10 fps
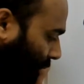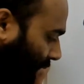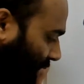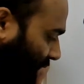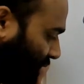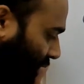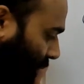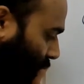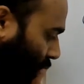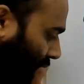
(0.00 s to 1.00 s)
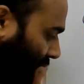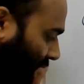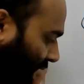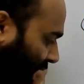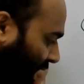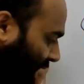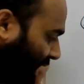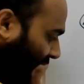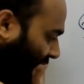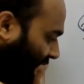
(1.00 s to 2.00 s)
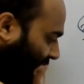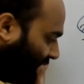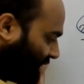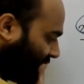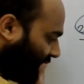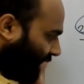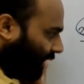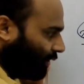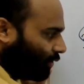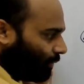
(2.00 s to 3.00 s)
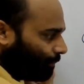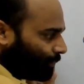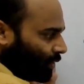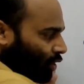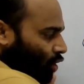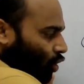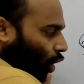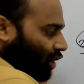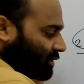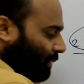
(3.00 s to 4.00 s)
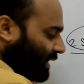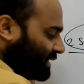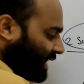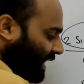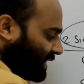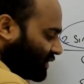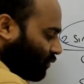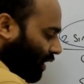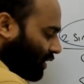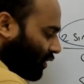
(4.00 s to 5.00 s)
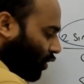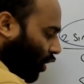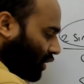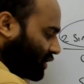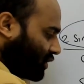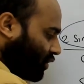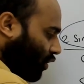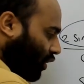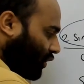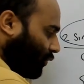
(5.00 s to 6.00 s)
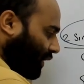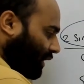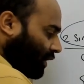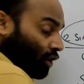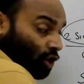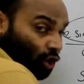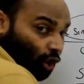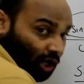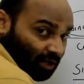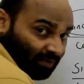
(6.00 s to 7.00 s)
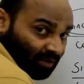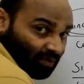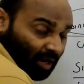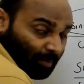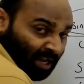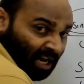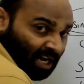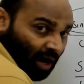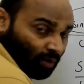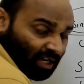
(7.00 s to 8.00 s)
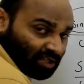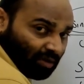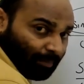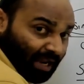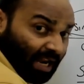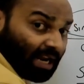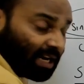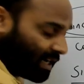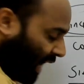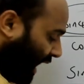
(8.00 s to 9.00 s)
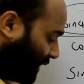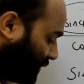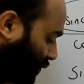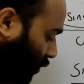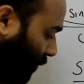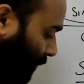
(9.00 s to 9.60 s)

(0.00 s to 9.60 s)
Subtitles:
this will be what? Tan 8a into cos by sin is what? Cot 2a. Cot when we are bringing down, it will be tan. So